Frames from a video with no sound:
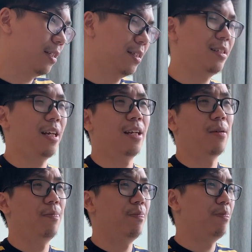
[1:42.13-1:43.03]
this is like
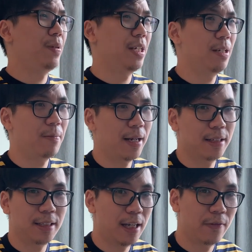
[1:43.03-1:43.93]
a B
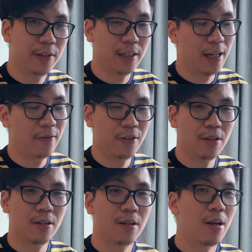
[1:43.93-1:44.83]
minor 7,
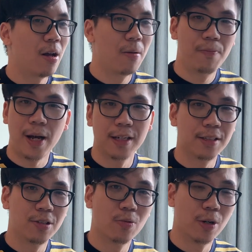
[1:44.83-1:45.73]
11, but it
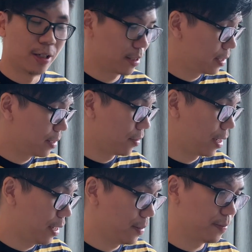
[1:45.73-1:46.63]
still works,
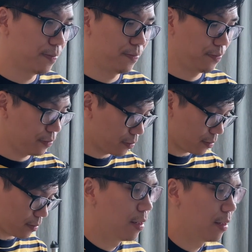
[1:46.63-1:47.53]
okay?
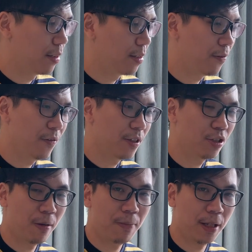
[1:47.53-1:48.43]
The first
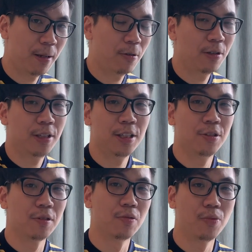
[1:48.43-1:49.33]
strumming pattern I'm going to teach
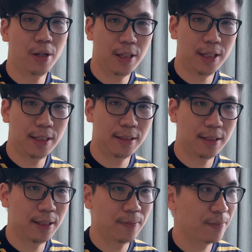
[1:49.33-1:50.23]
you is really
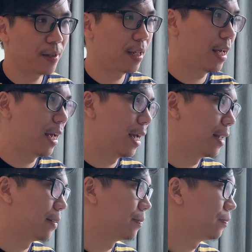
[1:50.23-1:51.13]
easy, and